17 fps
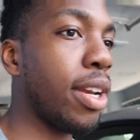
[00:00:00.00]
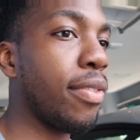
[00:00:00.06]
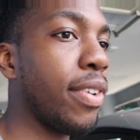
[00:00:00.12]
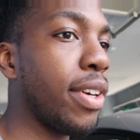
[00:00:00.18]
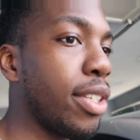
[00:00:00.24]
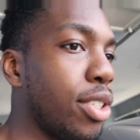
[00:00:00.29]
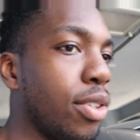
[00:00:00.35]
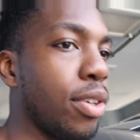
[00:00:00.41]
of
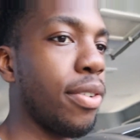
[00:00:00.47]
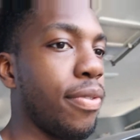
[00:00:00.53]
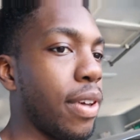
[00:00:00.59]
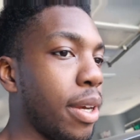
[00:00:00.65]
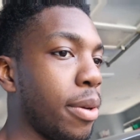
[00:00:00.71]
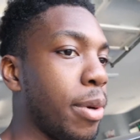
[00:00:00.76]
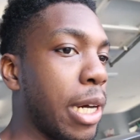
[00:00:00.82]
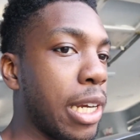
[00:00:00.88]
it. So if
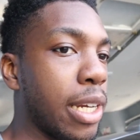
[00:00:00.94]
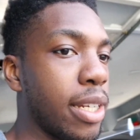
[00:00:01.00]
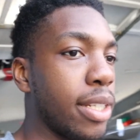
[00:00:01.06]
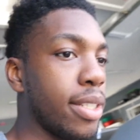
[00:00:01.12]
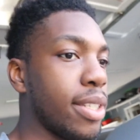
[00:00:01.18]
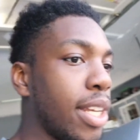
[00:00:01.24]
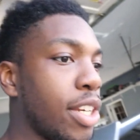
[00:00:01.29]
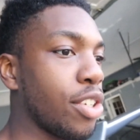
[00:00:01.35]
anybody
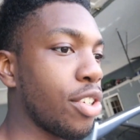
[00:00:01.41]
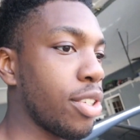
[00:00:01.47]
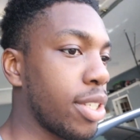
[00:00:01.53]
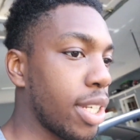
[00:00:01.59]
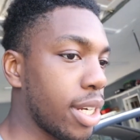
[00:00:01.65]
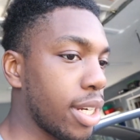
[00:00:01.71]
is interested